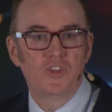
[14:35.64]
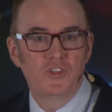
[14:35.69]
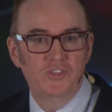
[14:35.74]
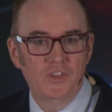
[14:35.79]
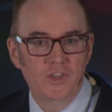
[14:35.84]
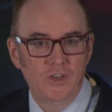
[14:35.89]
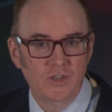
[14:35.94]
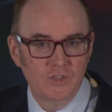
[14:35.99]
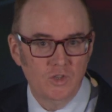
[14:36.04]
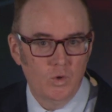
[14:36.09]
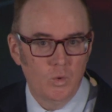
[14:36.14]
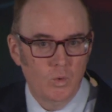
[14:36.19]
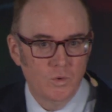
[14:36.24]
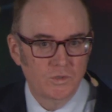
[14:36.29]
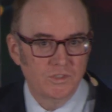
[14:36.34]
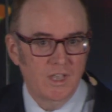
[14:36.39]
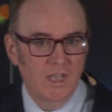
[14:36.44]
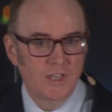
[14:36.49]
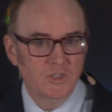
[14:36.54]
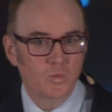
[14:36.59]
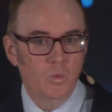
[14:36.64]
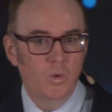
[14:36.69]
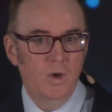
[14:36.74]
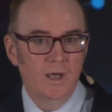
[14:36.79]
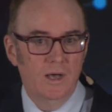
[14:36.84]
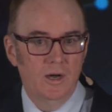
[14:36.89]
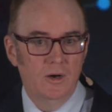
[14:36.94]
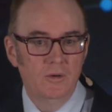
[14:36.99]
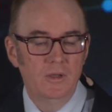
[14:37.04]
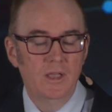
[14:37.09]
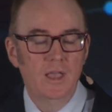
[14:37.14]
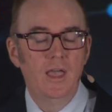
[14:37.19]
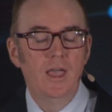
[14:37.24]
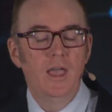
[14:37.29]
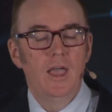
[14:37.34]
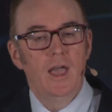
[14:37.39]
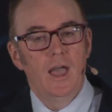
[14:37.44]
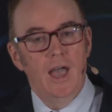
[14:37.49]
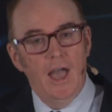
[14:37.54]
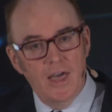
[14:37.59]
in the third quarter as well,
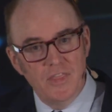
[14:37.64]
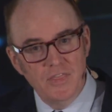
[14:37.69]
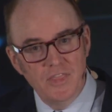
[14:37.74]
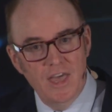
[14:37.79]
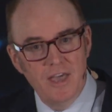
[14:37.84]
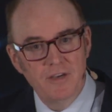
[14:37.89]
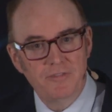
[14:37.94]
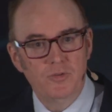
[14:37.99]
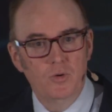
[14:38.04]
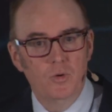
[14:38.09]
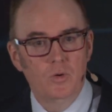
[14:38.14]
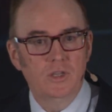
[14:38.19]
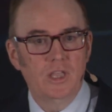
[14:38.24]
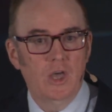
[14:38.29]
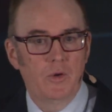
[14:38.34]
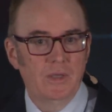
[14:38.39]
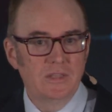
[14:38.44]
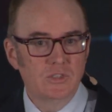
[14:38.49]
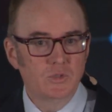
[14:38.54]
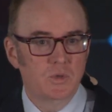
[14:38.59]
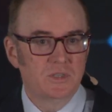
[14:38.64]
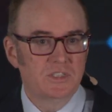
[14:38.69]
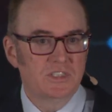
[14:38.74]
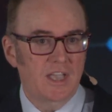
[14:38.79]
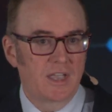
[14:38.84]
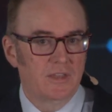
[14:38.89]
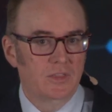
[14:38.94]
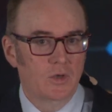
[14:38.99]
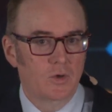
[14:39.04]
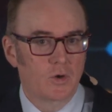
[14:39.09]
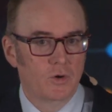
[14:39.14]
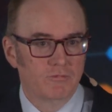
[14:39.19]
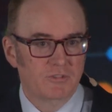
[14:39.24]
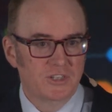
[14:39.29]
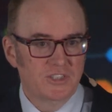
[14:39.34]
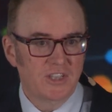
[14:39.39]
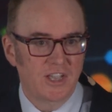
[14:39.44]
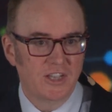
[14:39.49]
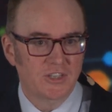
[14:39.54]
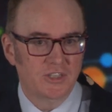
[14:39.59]
and therefore go into a technical
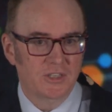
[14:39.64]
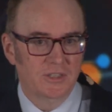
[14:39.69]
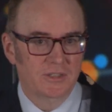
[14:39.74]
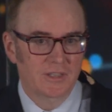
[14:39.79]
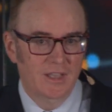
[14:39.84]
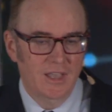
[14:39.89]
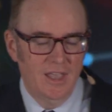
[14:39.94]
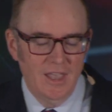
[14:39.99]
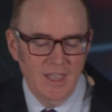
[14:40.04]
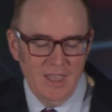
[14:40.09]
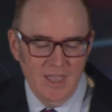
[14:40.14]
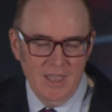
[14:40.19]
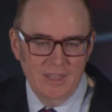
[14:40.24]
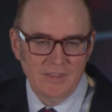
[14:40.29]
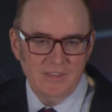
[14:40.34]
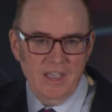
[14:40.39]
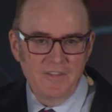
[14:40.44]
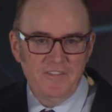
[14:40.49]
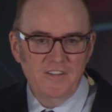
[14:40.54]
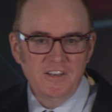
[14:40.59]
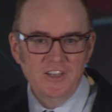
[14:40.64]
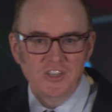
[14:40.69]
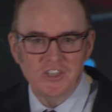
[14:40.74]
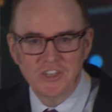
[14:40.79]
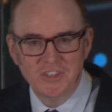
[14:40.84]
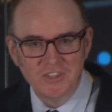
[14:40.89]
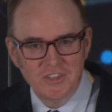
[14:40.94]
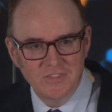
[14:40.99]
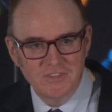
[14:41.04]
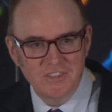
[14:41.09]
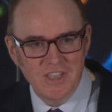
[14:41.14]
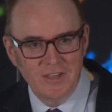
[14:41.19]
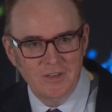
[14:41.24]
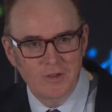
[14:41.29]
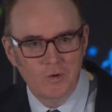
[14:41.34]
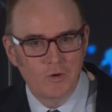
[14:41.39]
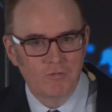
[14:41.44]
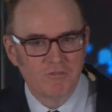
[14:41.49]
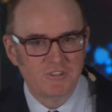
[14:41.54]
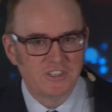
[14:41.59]
recession. Definitions of
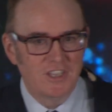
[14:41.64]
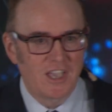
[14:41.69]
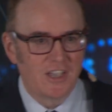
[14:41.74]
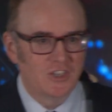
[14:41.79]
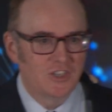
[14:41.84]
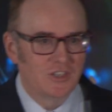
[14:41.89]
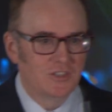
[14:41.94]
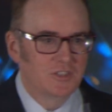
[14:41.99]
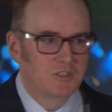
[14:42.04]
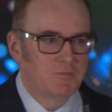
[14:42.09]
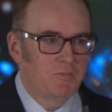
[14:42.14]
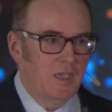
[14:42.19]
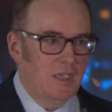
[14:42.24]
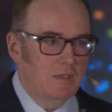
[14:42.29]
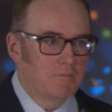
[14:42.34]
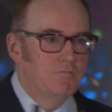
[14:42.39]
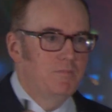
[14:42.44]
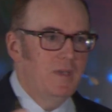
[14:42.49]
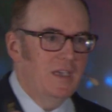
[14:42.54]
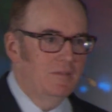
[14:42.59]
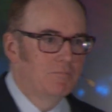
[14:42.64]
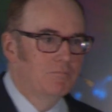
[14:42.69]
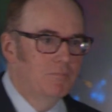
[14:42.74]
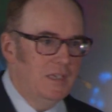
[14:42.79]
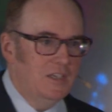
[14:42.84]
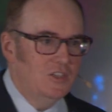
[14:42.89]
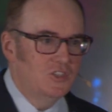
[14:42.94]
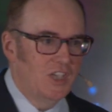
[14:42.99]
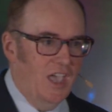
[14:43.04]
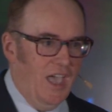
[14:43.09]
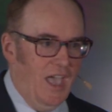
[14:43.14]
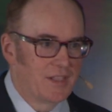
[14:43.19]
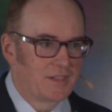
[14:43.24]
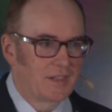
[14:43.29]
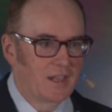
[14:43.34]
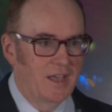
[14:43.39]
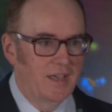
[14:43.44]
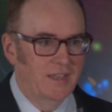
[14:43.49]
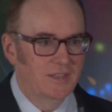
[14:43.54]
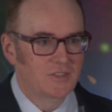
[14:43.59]
technical recessions make big media
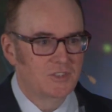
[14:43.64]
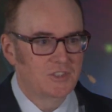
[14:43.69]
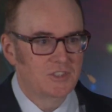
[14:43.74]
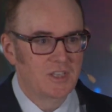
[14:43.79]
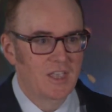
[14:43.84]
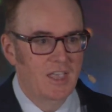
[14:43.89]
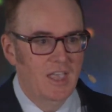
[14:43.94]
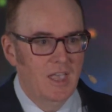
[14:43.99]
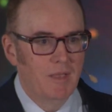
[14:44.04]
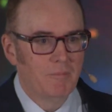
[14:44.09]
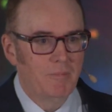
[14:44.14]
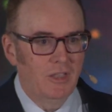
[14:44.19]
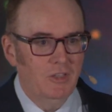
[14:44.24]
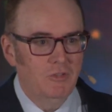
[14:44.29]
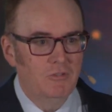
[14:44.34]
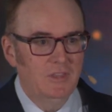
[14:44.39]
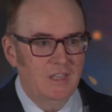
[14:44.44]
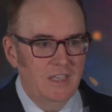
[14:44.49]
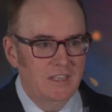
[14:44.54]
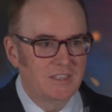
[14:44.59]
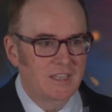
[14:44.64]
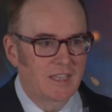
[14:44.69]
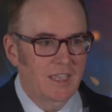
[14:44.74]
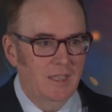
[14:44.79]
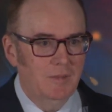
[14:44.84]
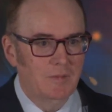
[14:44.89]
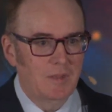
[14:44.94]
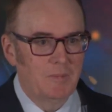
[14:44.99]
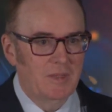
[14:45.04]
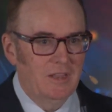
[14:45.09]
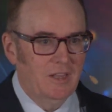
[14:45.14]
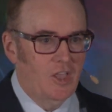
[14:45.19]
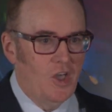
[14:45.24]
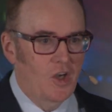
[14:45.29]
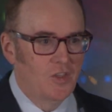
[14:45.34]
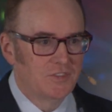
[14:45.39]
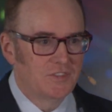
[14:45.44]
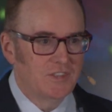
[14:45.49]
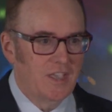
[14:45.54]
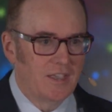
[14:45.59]
headlines, but you need to keep them in
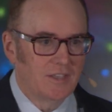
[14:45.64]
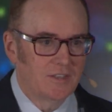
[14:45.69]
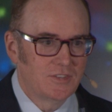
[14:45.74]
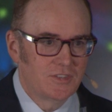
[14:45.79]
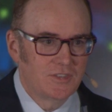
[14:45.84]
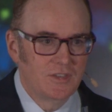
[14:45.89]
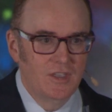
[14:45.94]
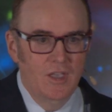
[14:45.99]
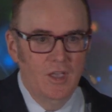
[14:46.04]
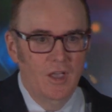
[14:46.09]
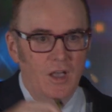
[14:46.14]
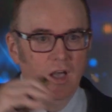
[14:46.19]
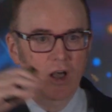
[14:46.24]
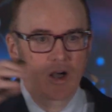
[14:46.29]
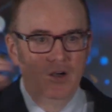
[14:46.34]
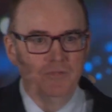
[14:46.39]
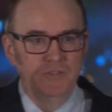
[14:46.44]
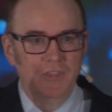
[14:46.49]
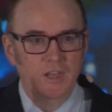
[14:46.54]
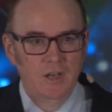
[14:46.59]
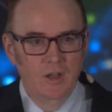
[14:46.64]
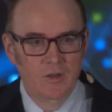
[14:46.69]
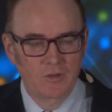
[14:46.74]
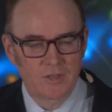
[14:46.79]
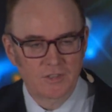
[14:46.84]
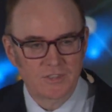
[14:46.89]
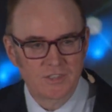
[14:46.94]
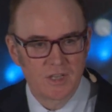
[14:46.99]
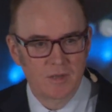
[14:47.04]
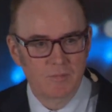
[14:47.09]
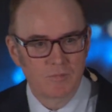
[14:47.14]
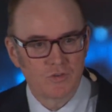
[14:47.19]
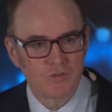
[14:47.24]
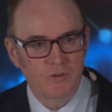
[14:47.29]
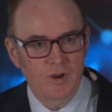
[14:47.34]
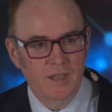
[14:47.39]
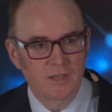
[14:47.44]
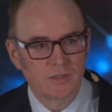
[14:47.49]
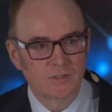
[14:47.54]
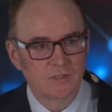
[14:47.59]
context of the longer-term
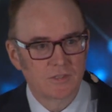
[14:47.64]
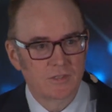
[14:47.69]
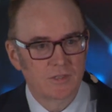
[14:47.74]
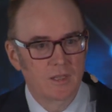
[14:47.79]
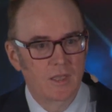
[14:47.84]
trend.